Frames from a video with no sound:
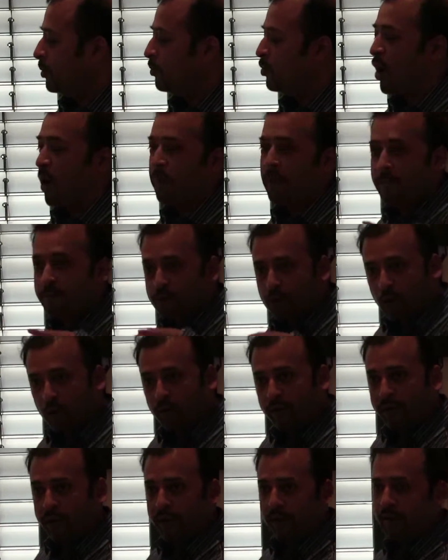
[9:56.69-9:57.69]

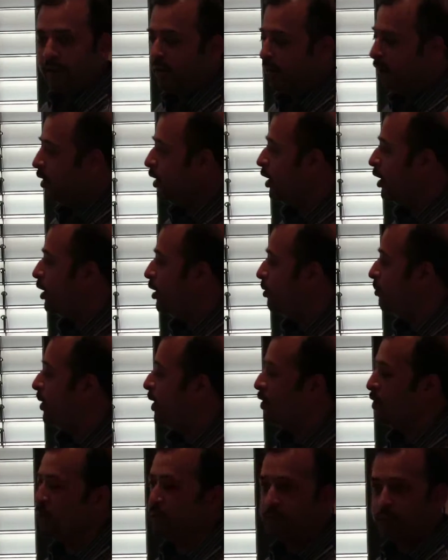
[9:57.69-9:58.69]
problem-solving
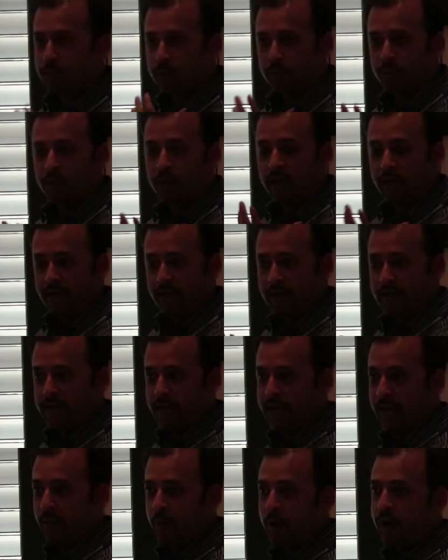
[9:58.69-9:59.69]
methods to
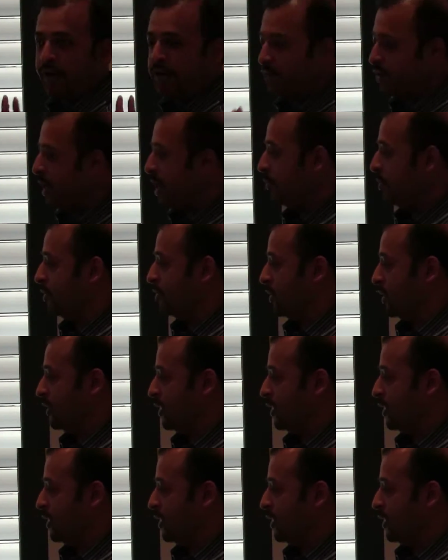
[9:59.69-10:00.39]
understand why this happens,